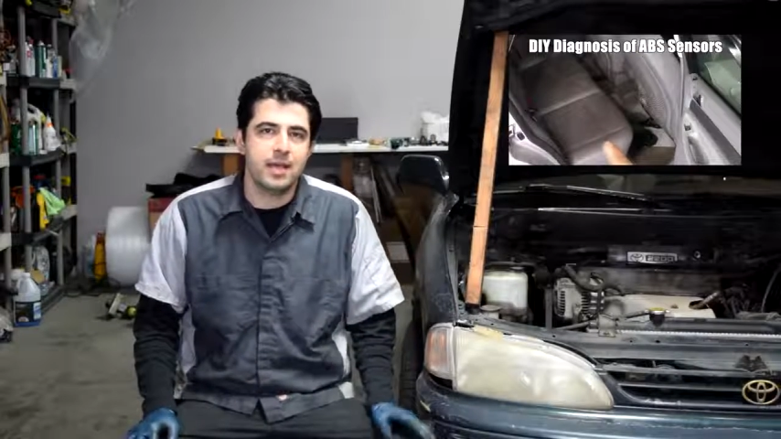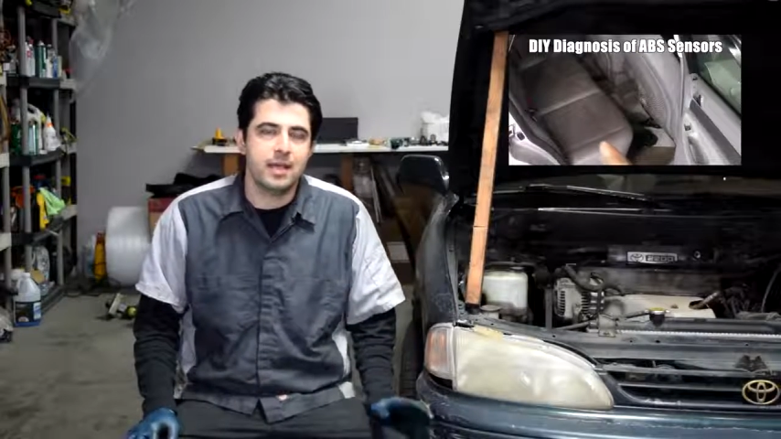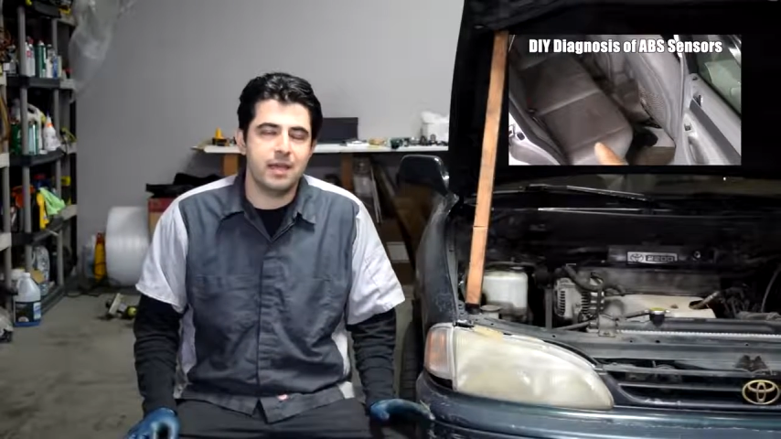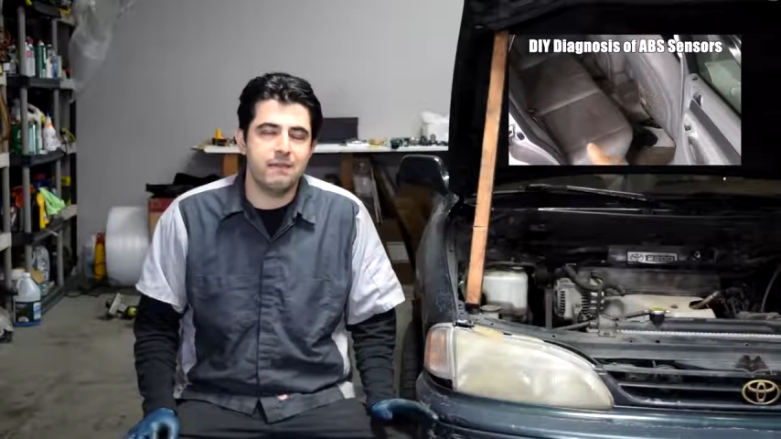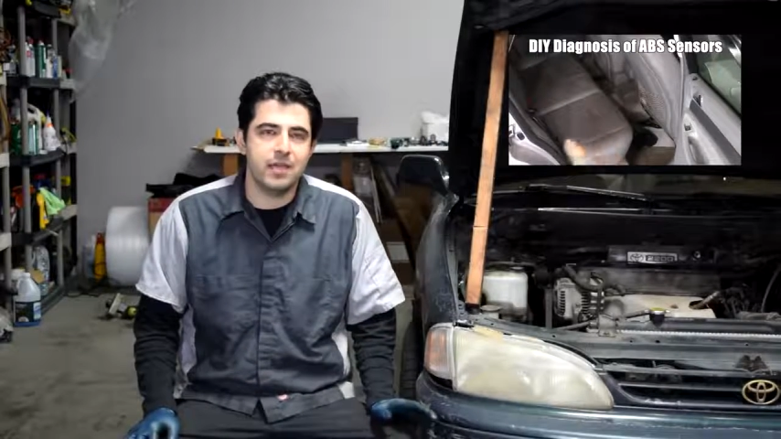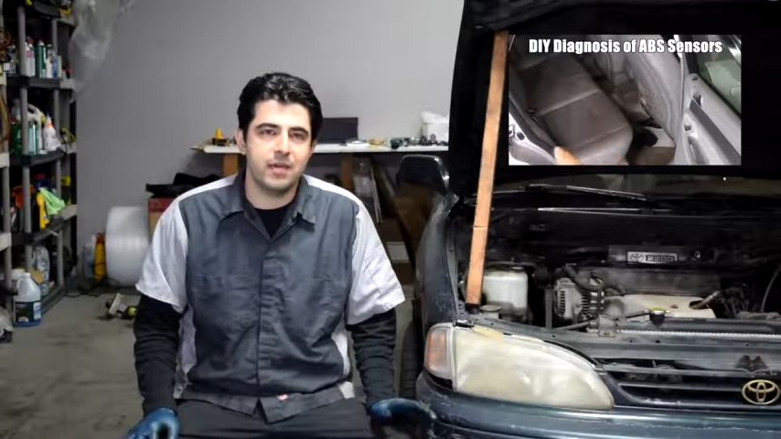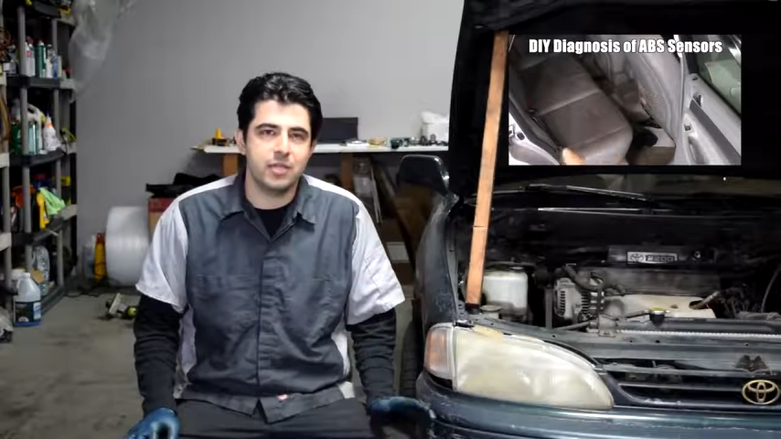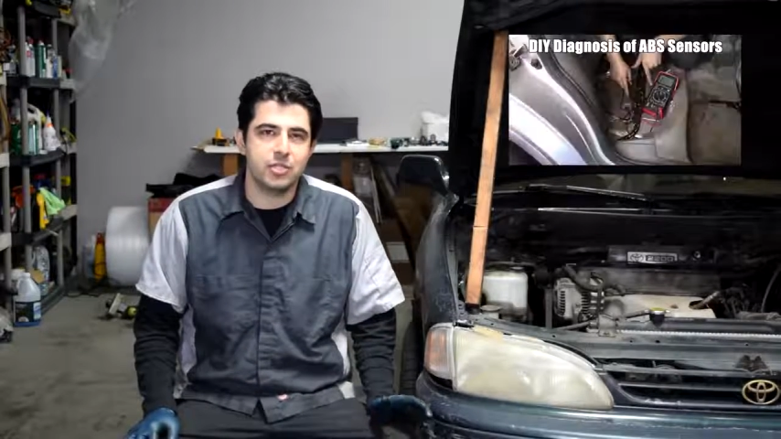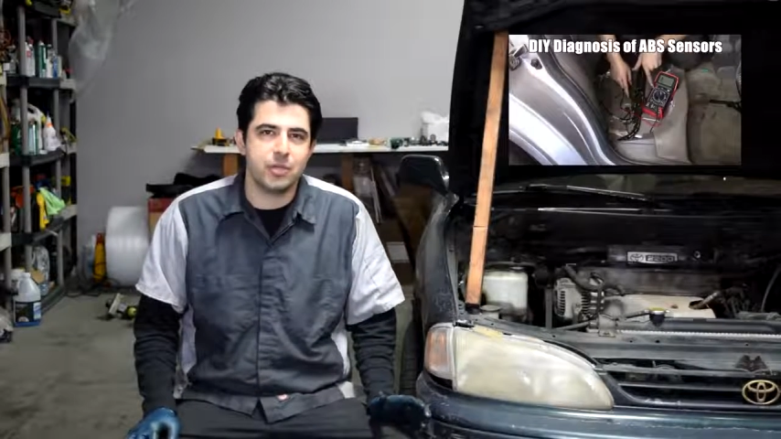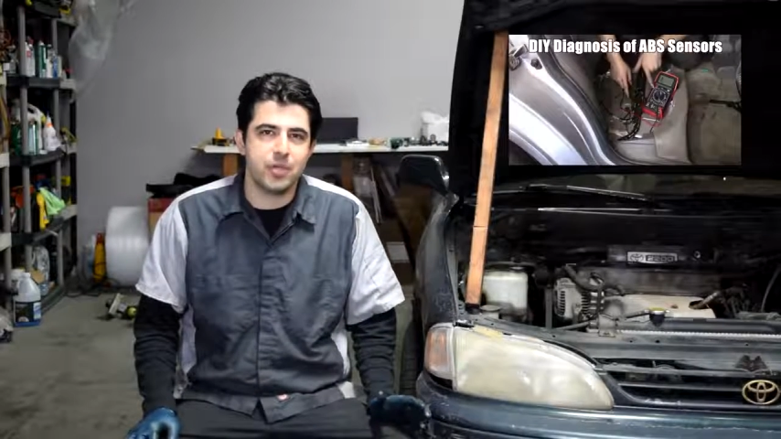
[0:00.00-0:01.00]
In that video
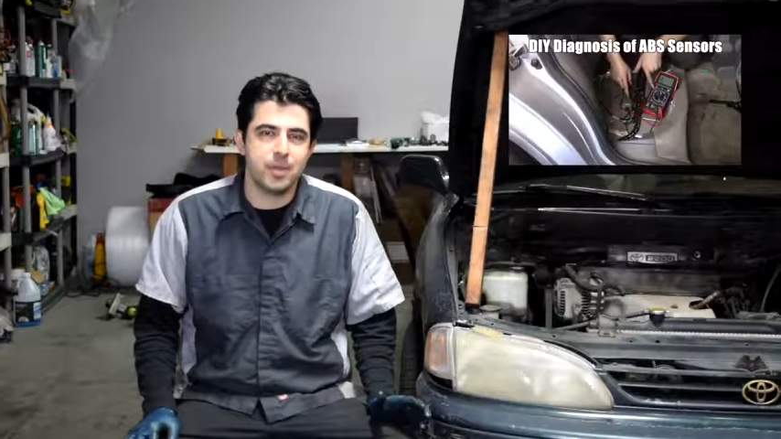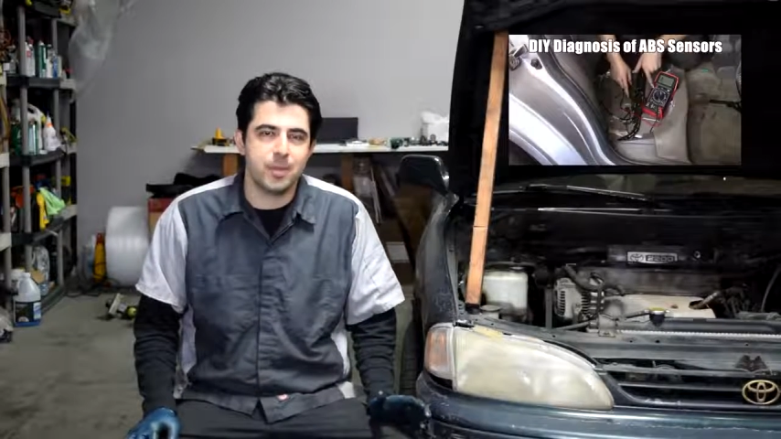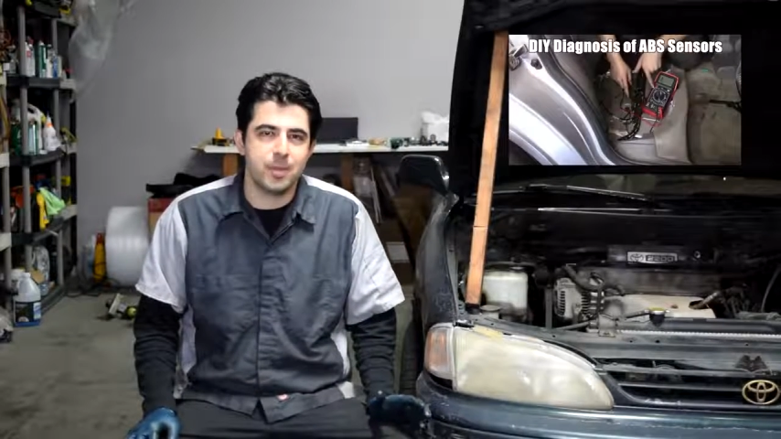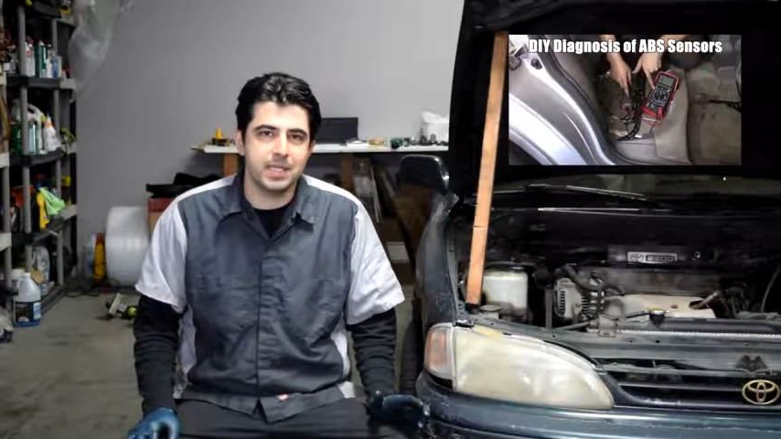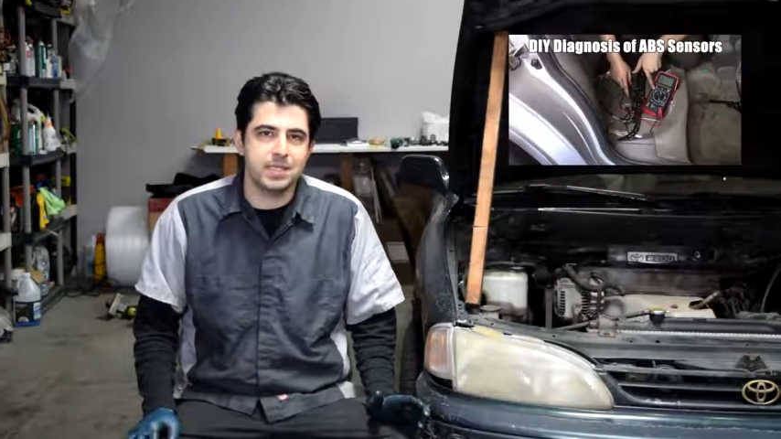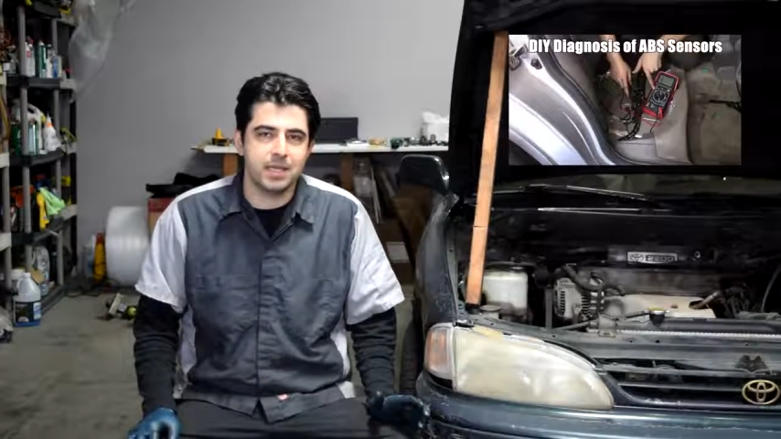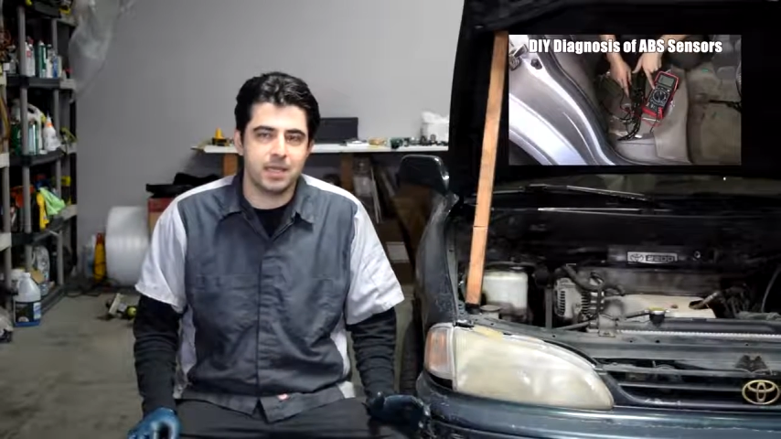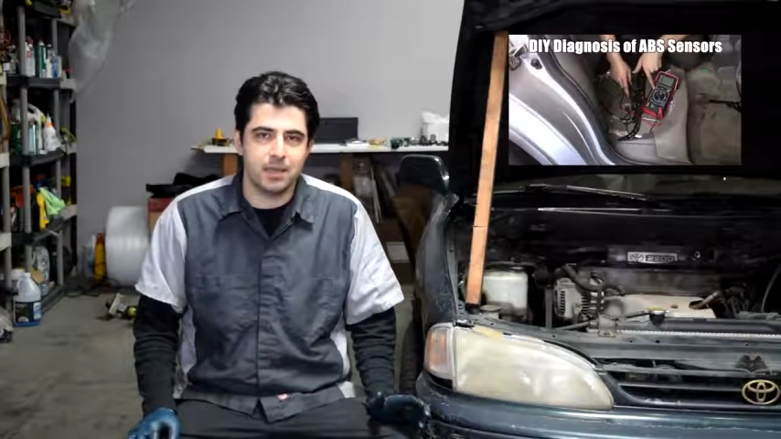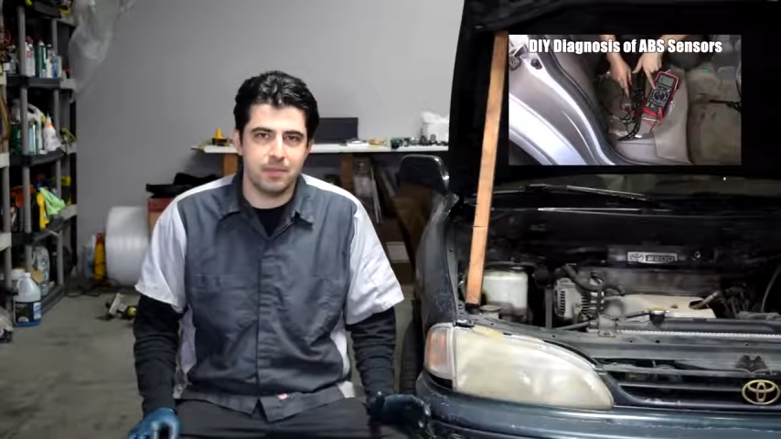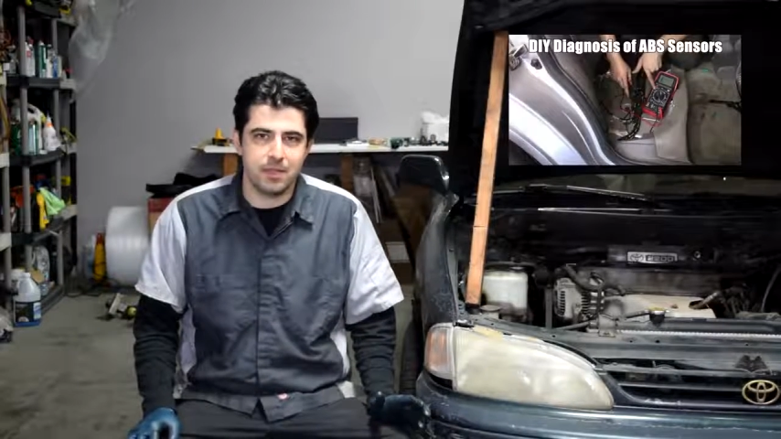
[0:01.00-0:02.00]
I show you a couple of basic